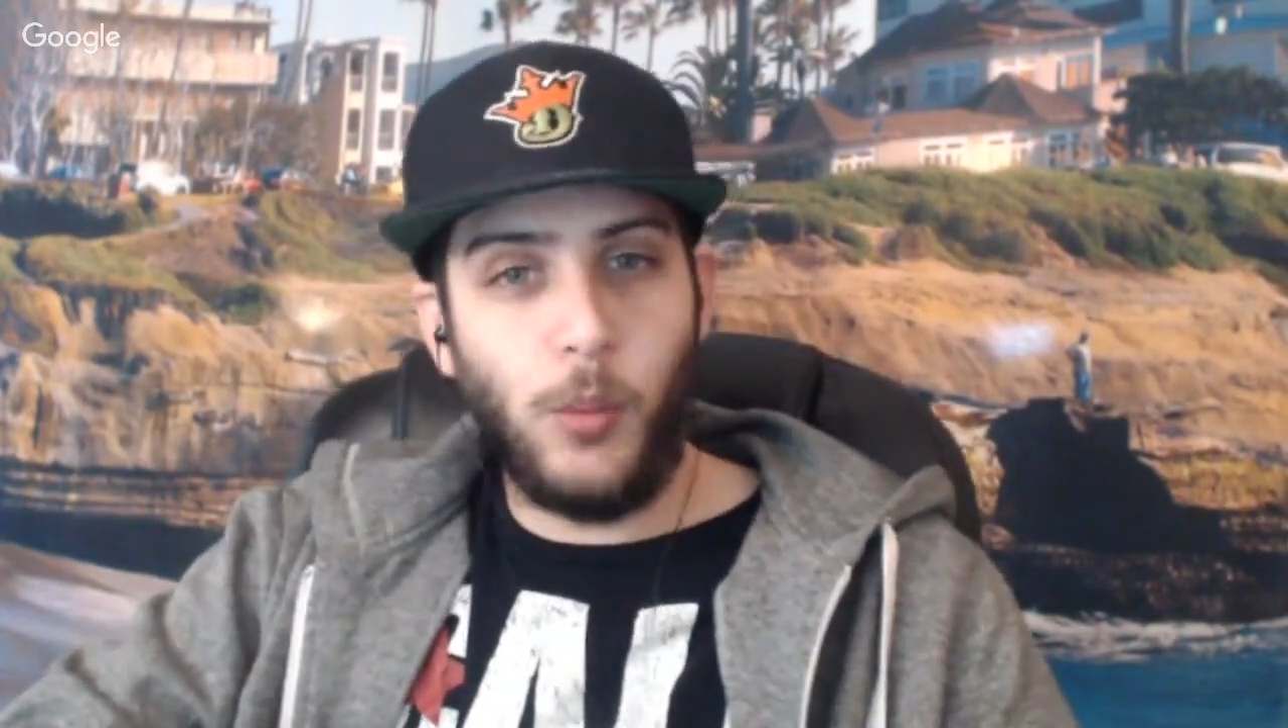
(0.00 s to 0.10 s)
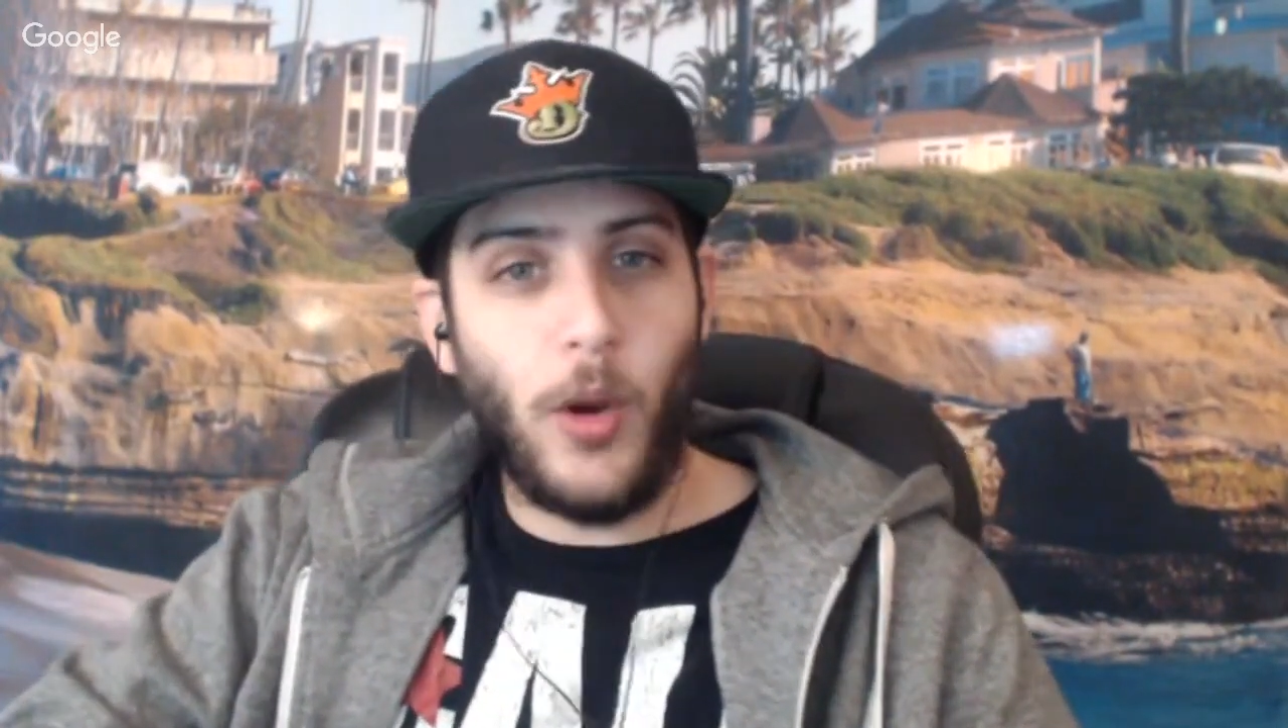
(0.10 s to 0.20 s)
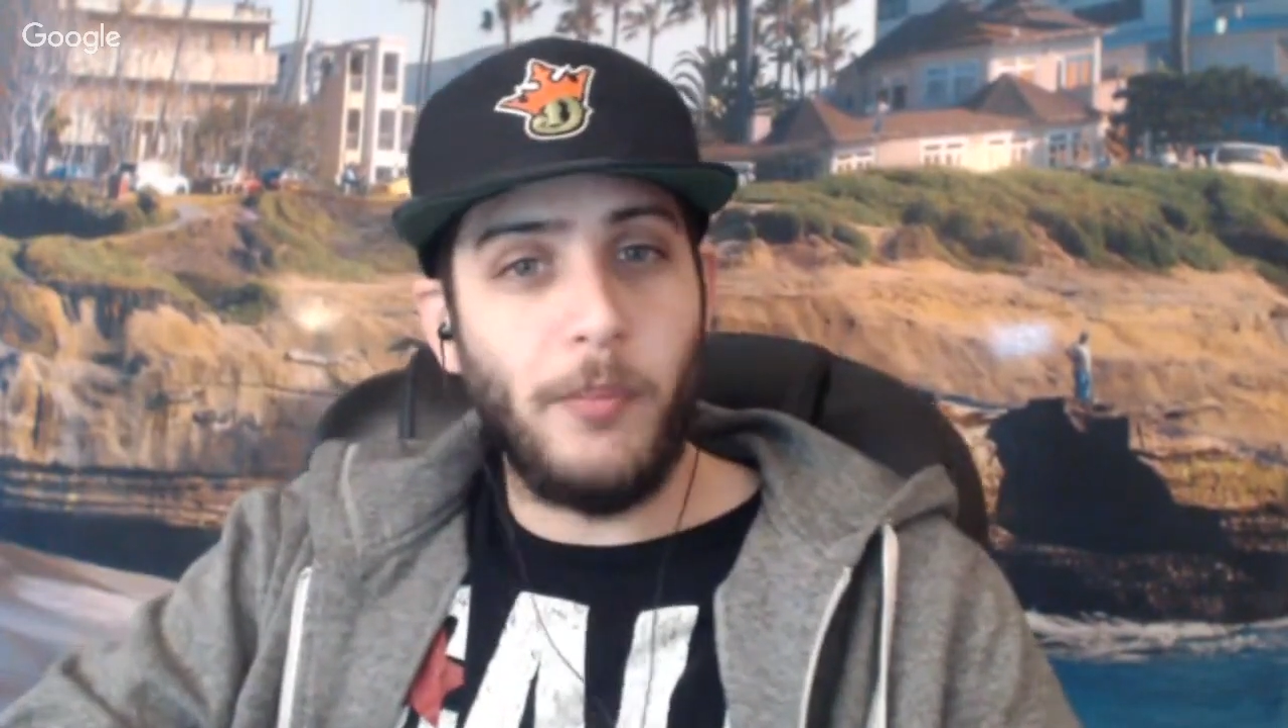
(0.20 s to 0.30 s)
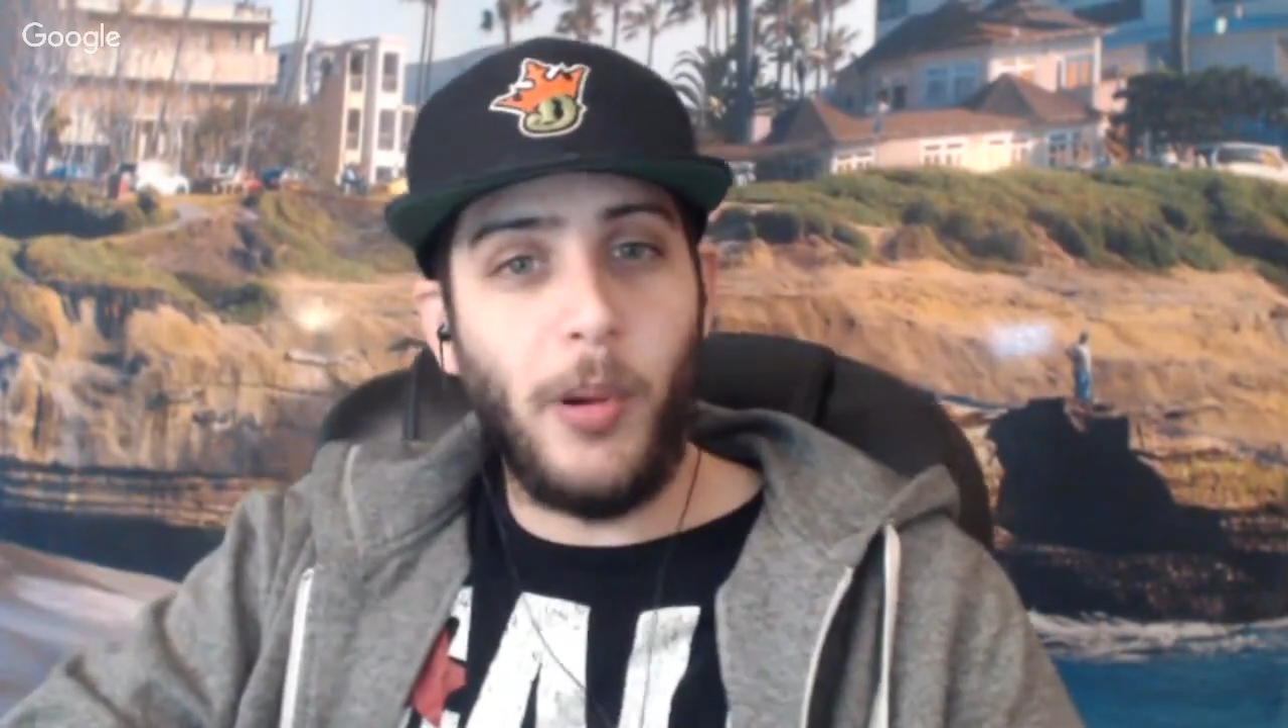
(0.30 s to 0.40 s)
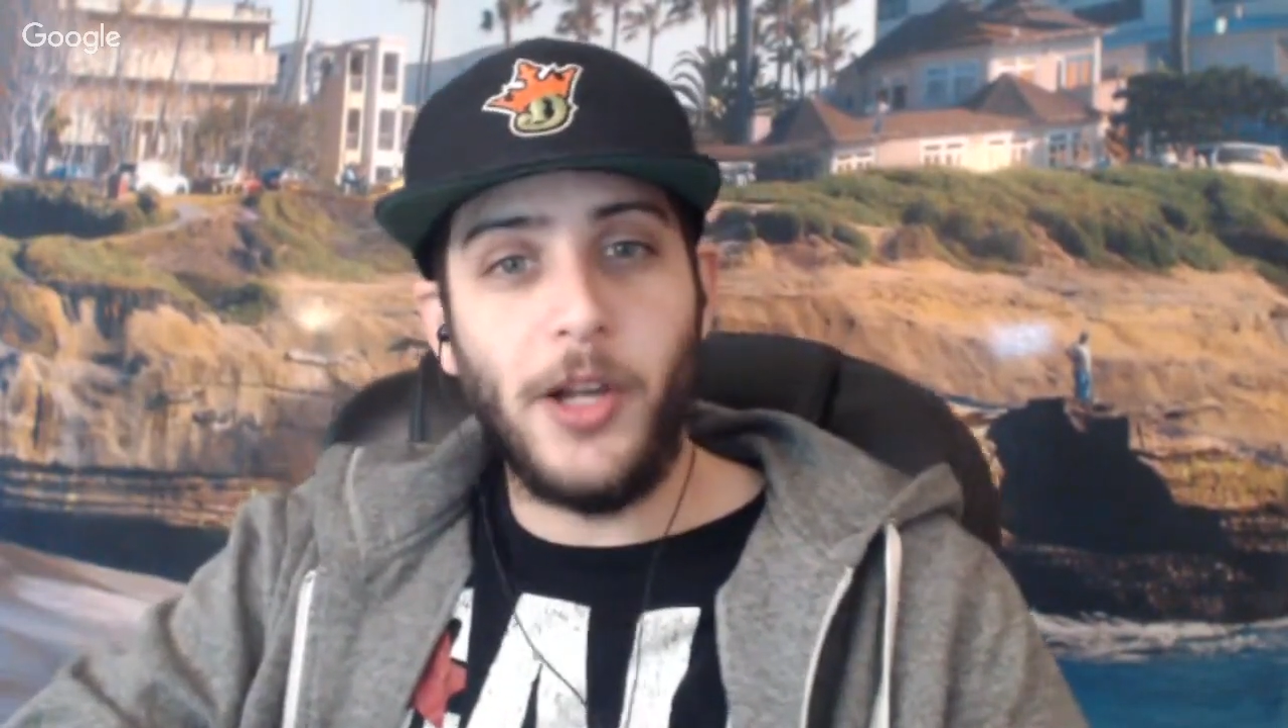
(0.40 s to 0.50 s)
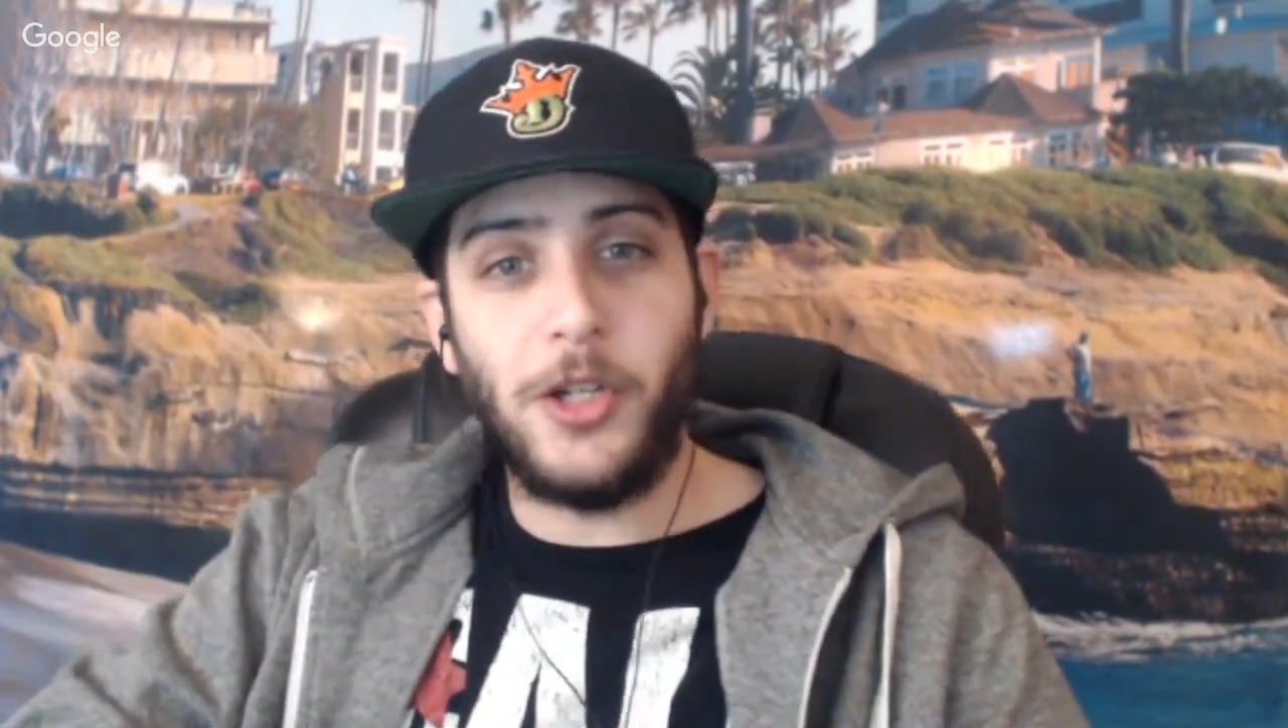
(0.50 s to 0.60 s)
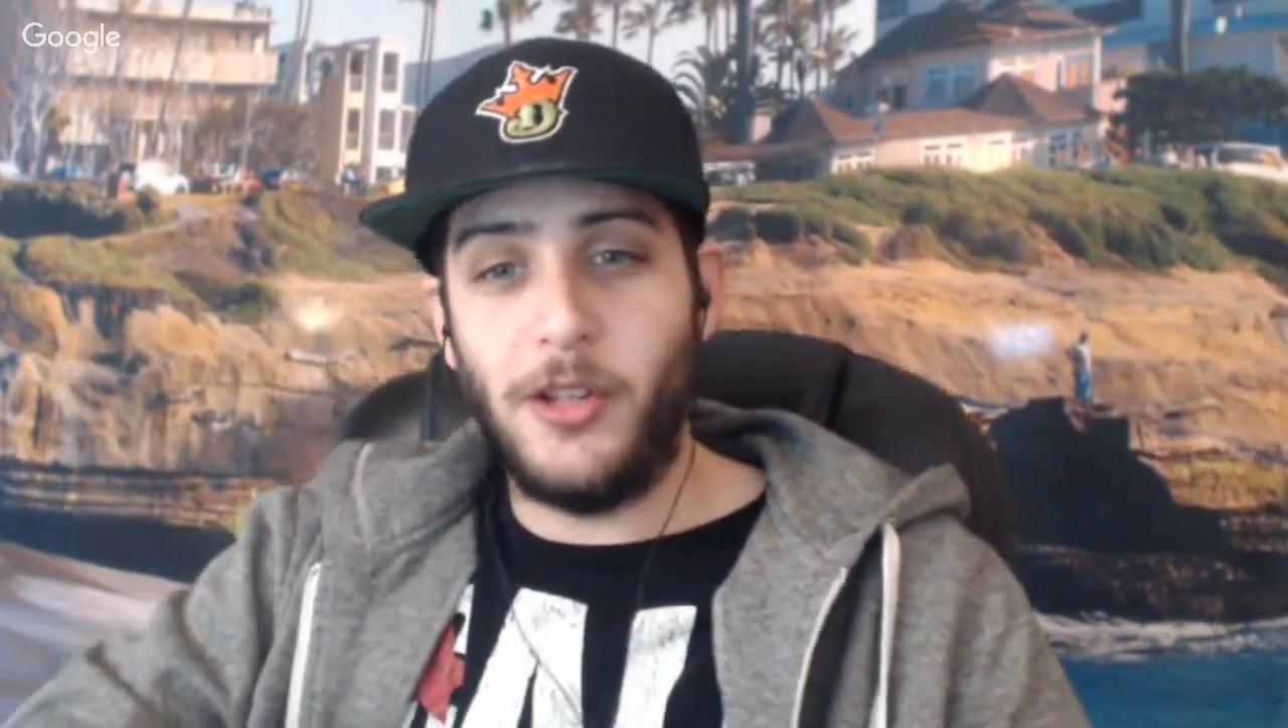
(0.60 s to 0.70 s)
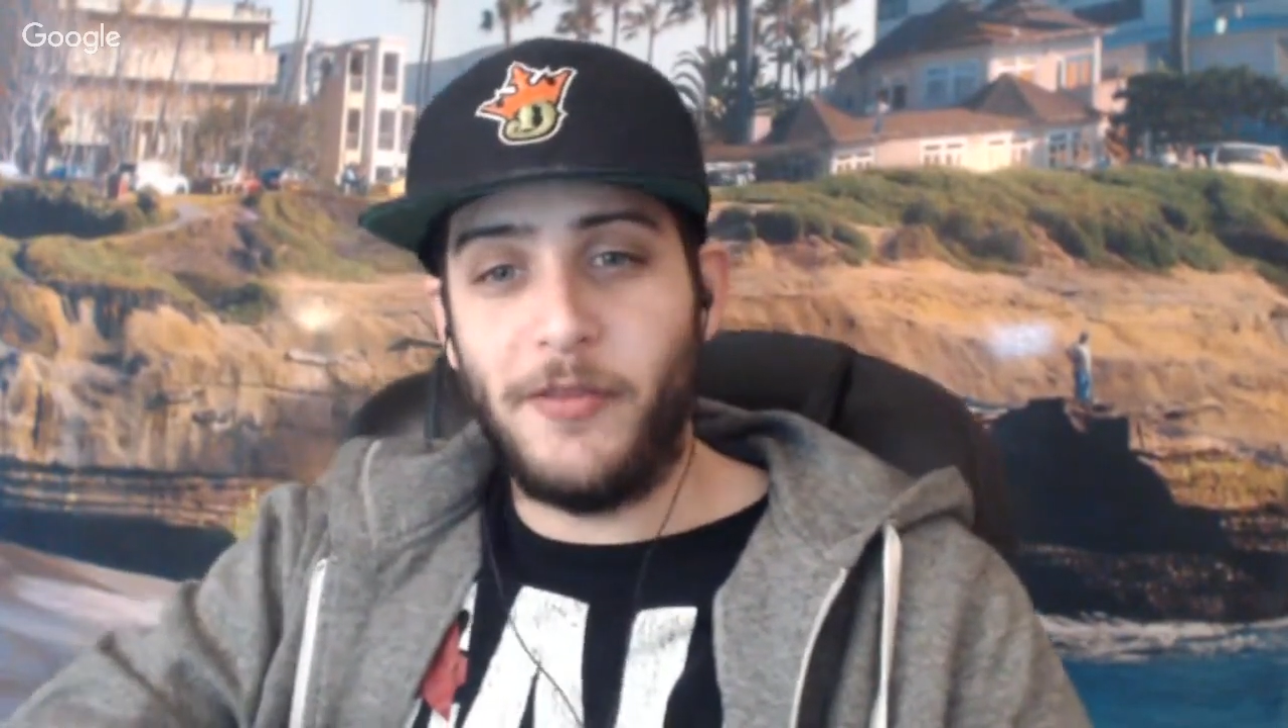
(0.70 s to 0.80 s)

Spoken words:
one punch in the